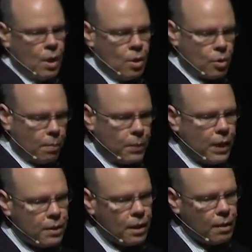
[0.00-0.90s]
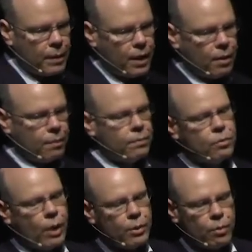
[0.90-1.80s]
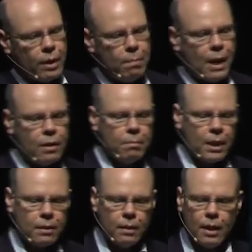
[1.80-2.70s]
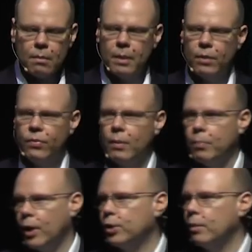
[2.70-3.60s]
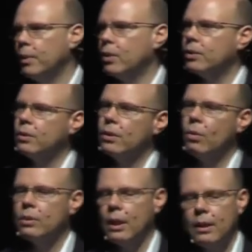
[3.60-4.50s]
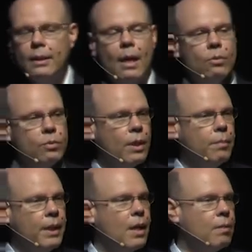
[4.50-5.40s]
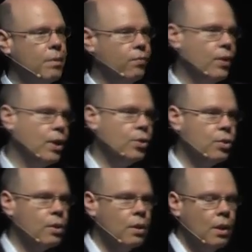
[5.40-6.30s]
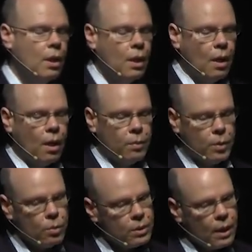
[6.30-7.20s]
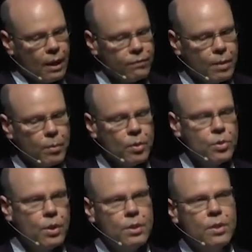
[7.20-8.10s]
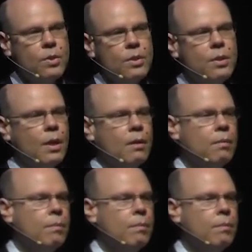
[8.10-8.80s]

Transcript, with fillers: So the PSE may try to rebound, but yet may feel pressure because it looks like the downtrend may not be finished. Uh, we do still have some concerns existing.